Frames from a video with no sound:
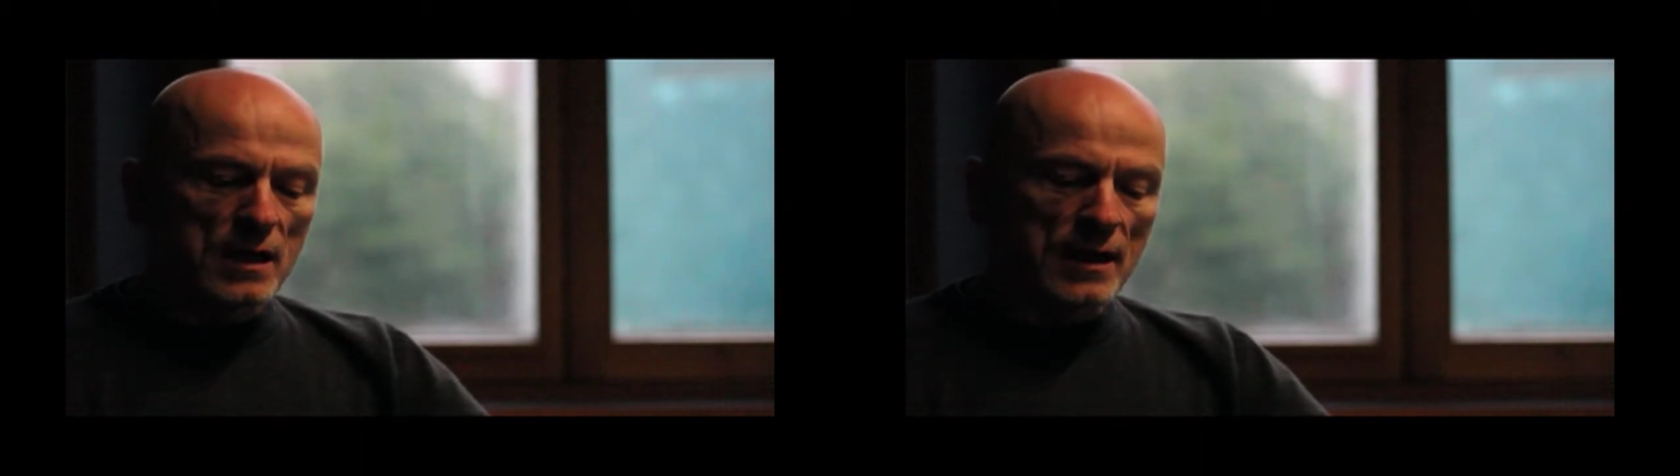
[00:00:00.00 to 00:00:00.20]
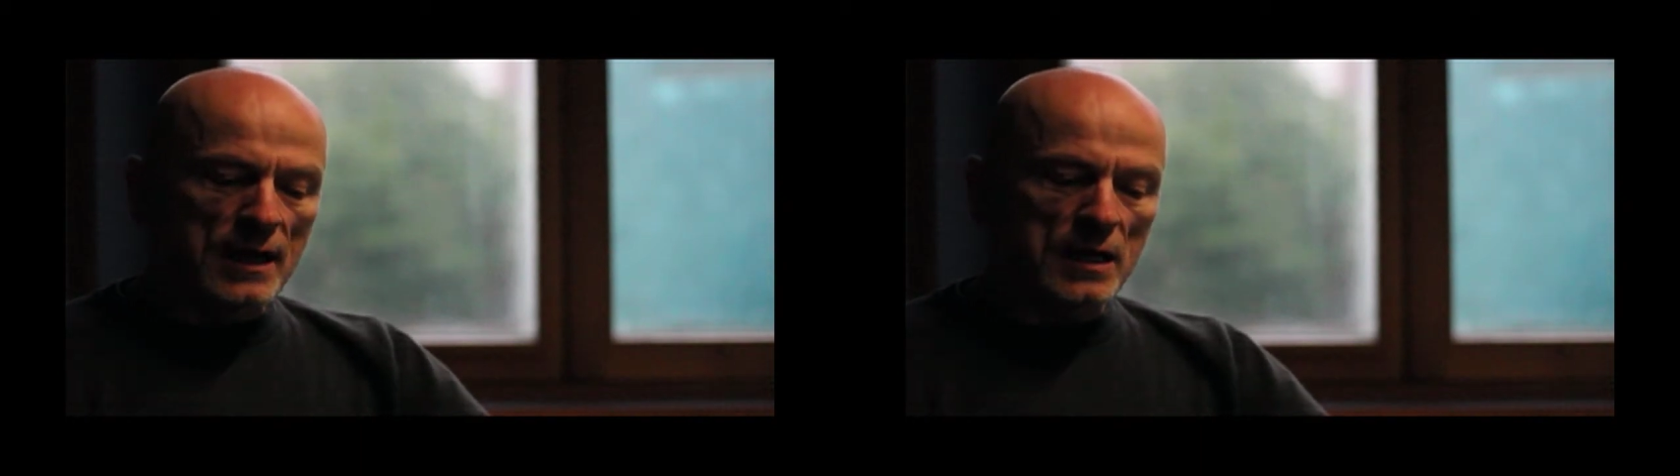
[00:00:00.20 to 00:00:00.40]

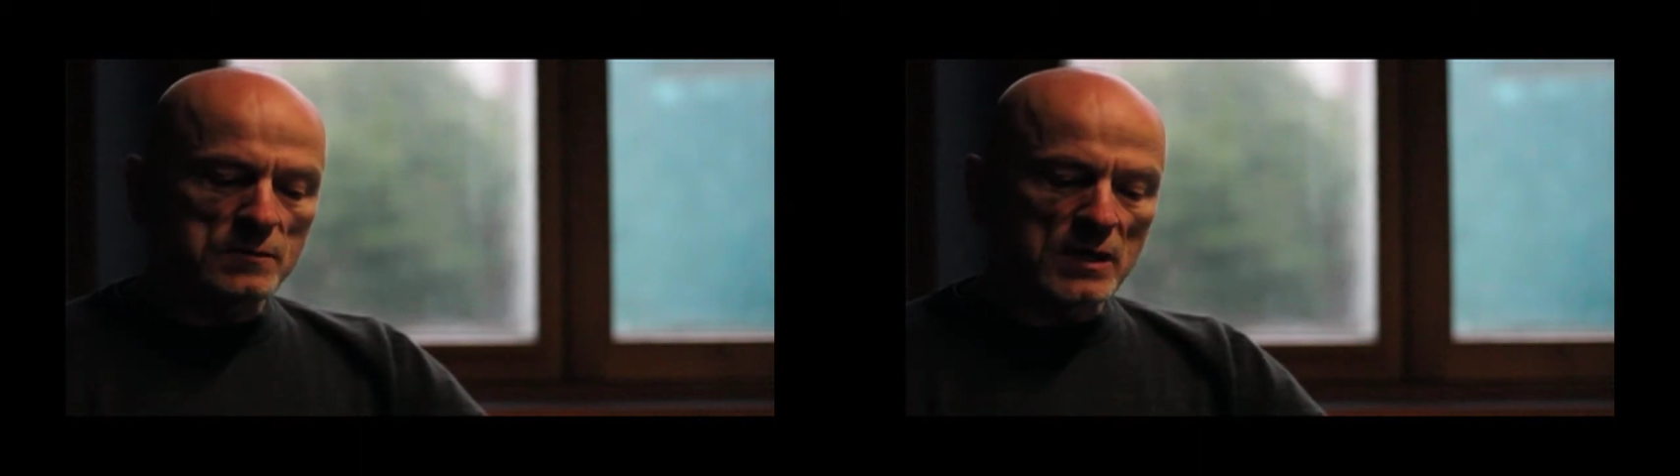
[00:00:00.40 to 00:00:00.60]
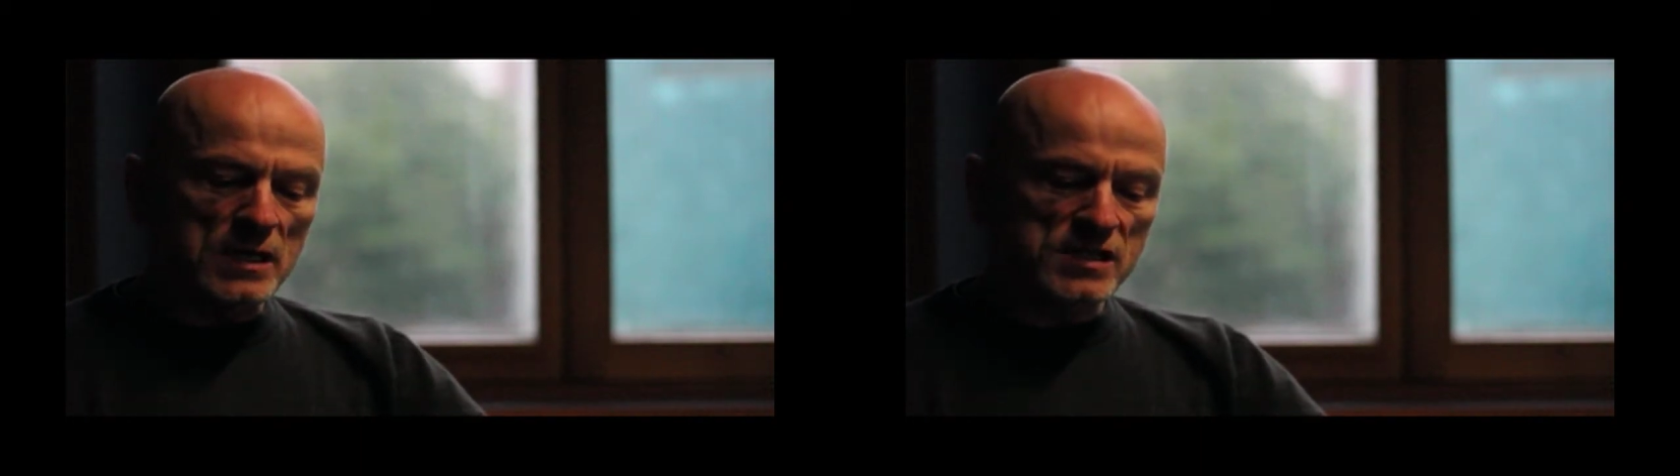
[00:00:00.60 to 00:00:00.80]

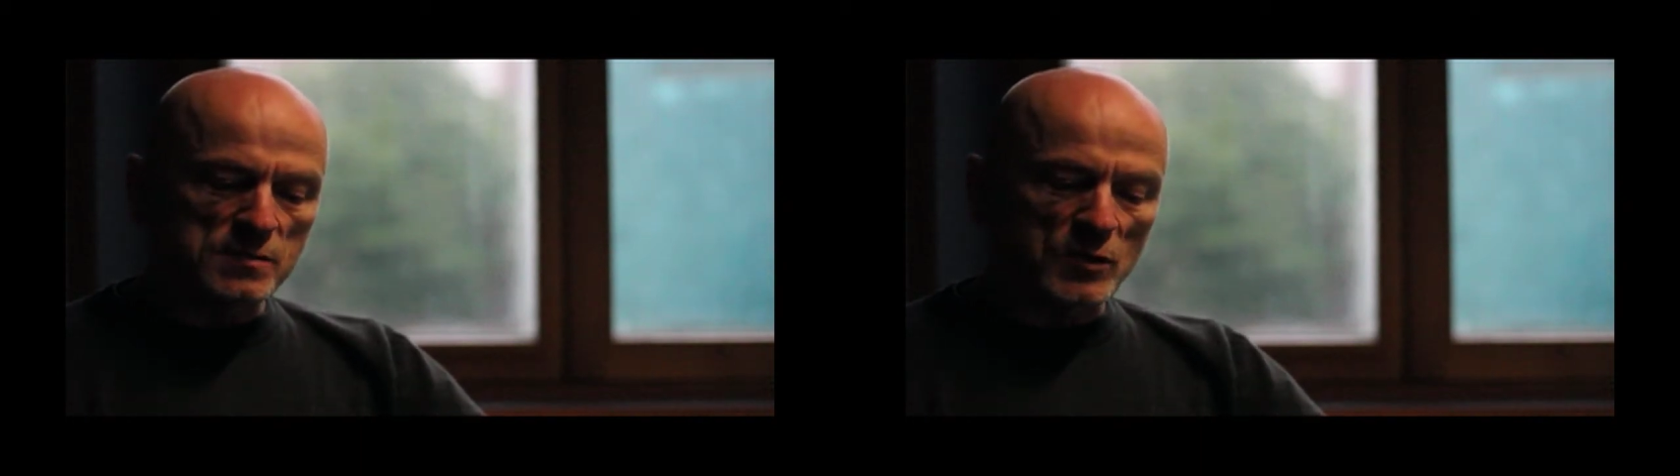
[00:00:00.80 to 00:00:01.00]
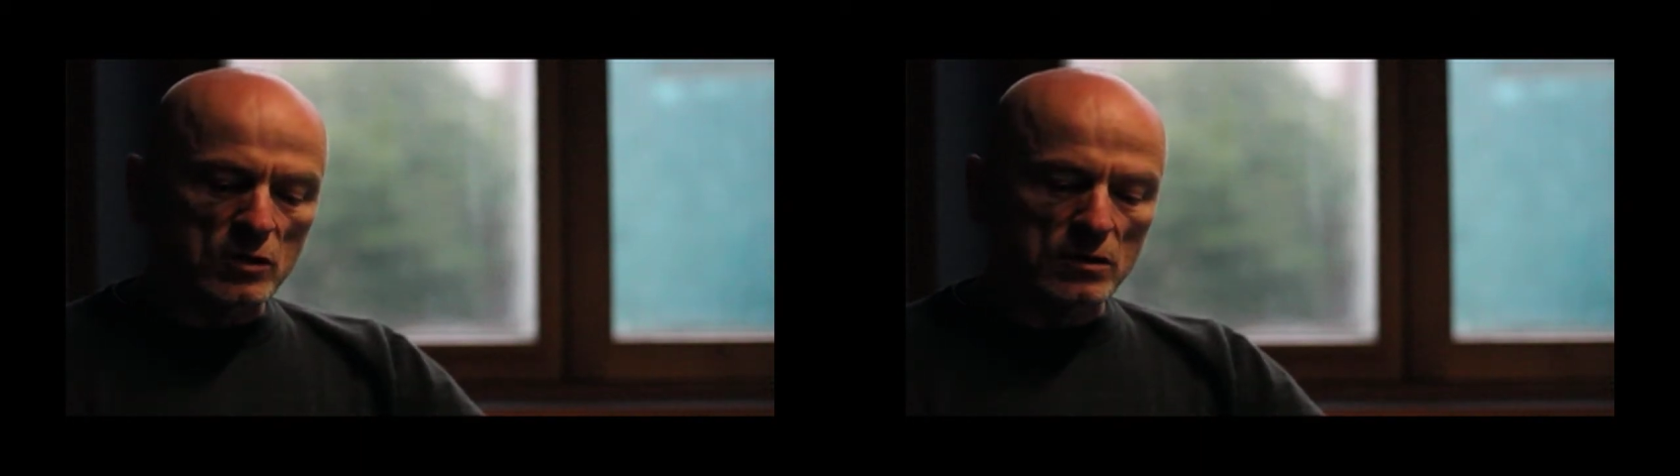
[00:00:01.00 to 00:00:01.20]
a
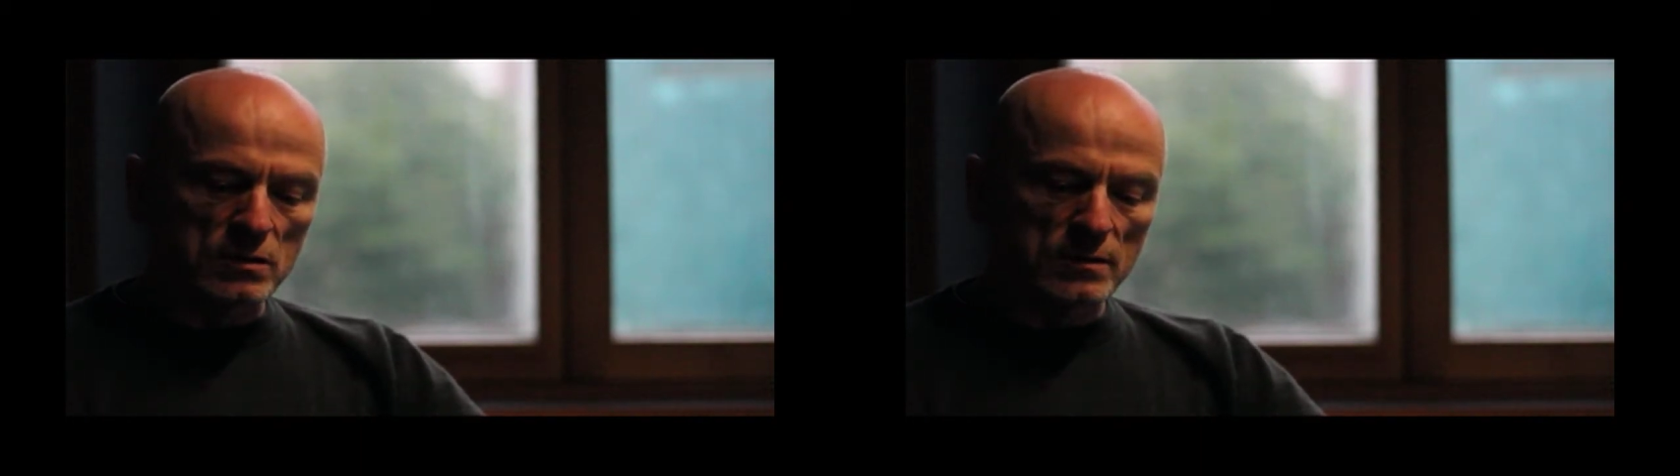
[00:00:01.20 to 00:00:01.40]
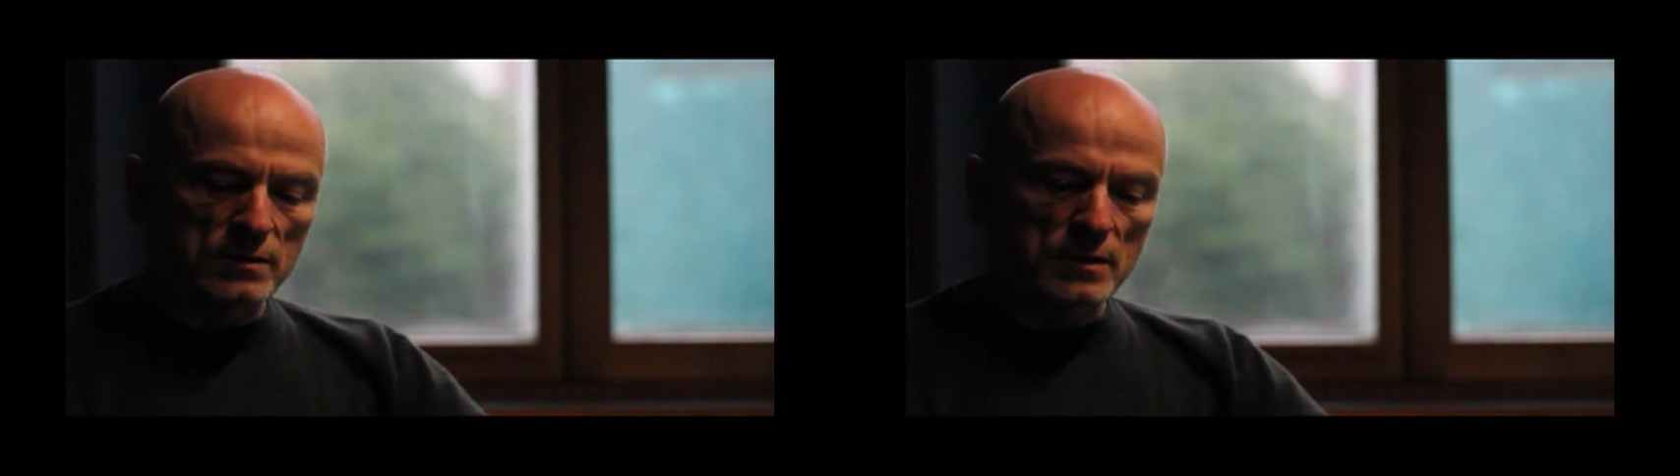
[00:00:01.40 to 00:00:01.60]
small